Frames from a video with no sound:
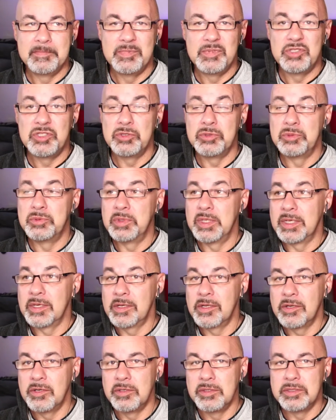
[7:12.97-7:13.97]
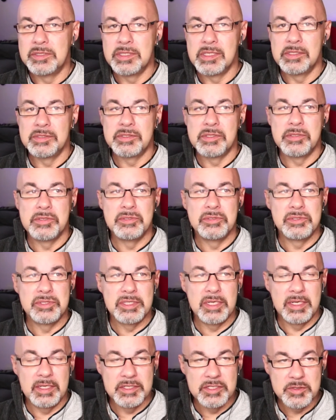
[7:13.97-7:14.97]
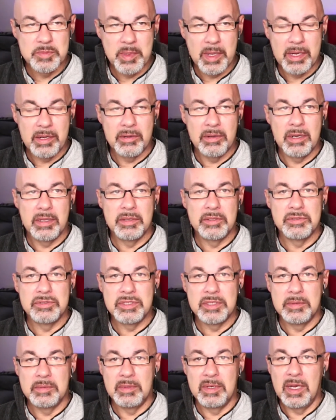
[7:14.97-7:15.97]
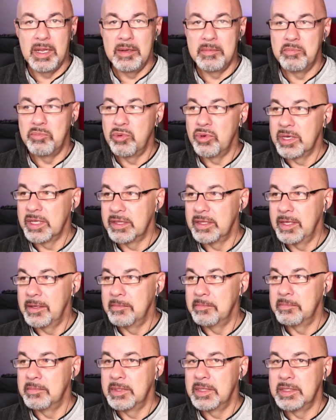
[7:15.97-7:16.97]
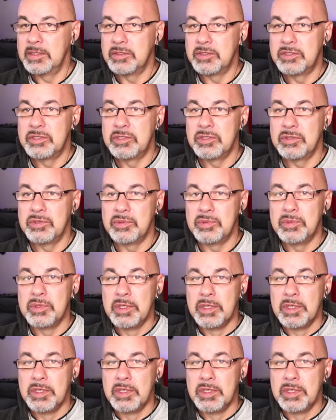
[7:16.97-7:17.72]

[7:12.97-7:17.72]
to encourage others and inspire others and bring them into